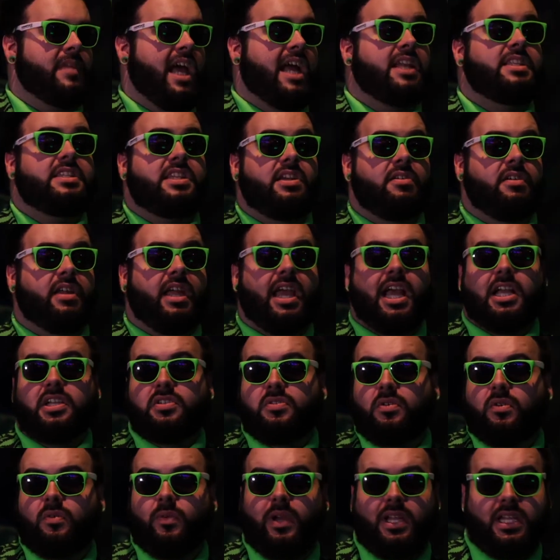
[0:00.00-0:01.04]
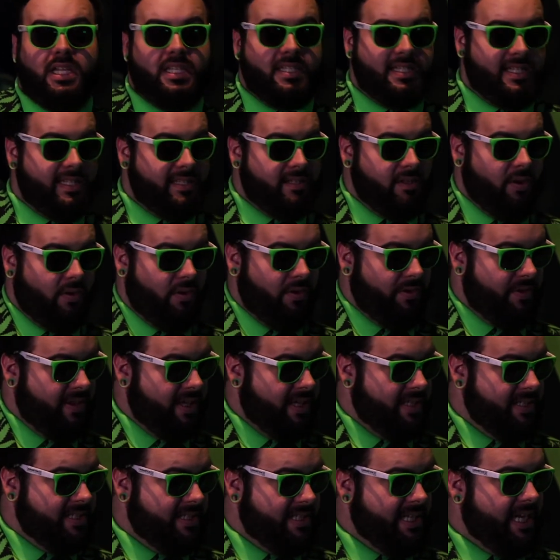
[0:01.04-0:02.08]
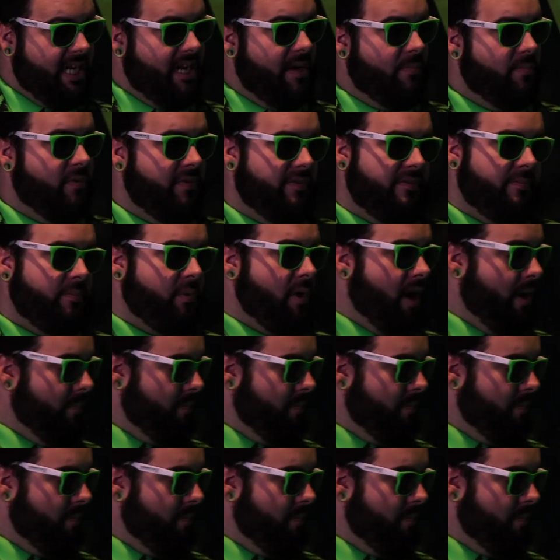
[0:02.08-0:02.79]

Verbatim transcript: during actual weddings, this whole thing's set up with a proper